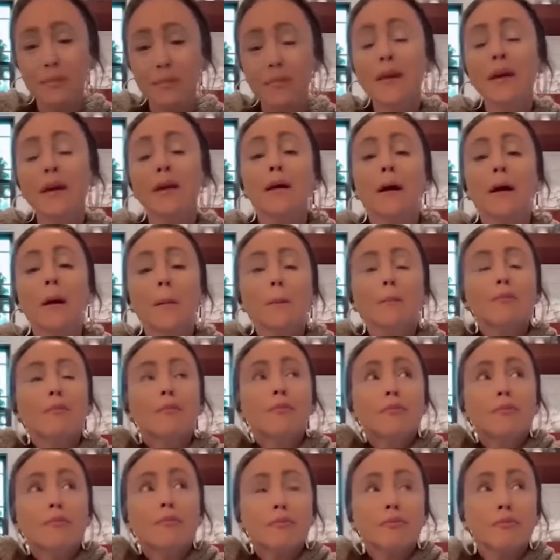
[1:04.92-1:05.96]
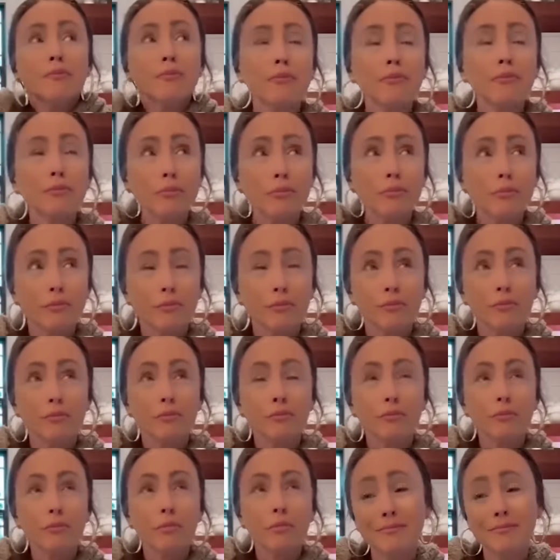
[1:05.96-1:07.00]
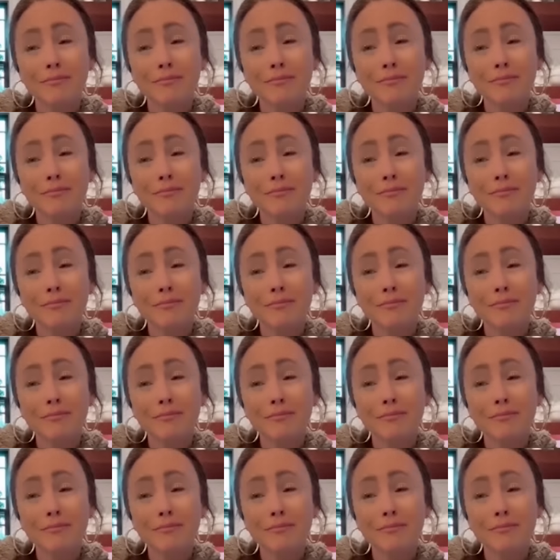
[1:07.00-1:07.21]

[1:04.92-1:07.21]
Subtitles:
(silence)